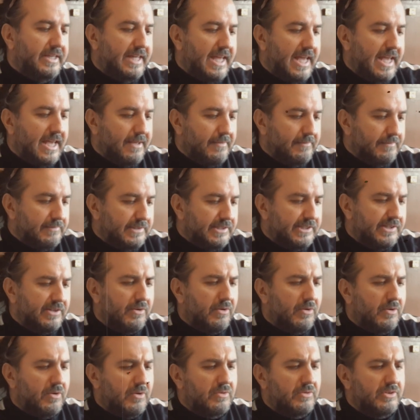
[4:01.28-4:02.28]
games
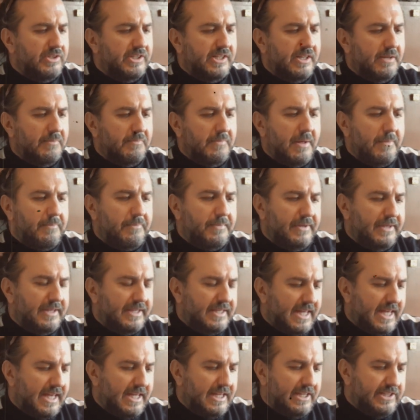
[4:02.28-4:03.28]
or some
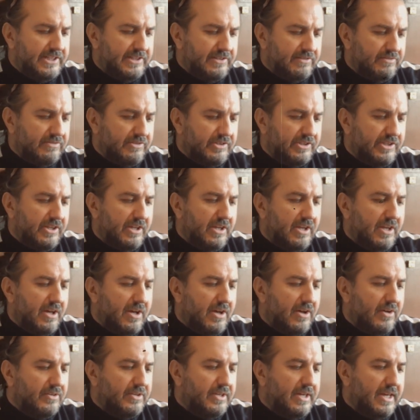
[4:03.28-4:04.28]
applications,
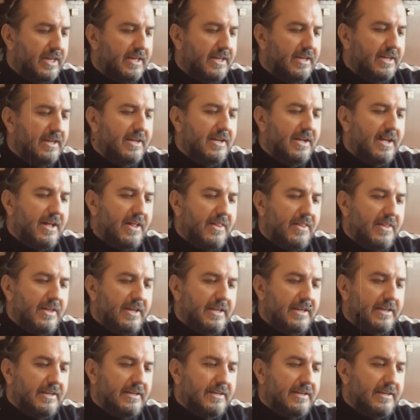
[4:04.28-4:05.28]
okay?
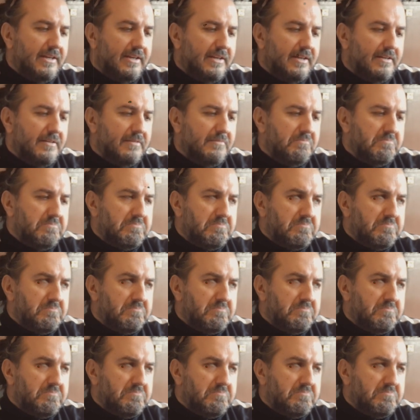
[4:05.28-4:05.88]
In